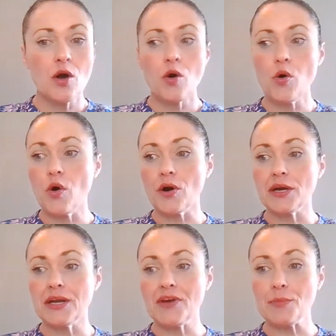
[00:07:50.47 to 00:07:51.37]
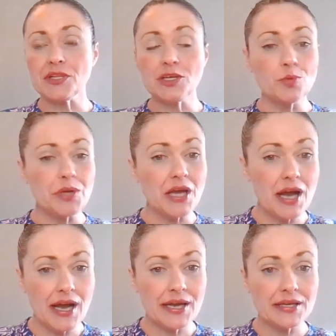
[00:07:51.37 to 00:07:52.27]
or if I'm a little
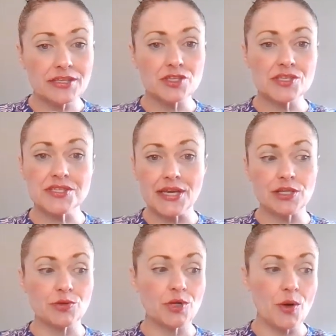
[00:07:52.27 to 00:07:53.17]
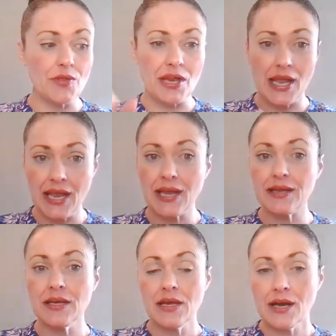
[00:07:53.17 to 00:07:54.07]
behind, and just letting you know that, hey,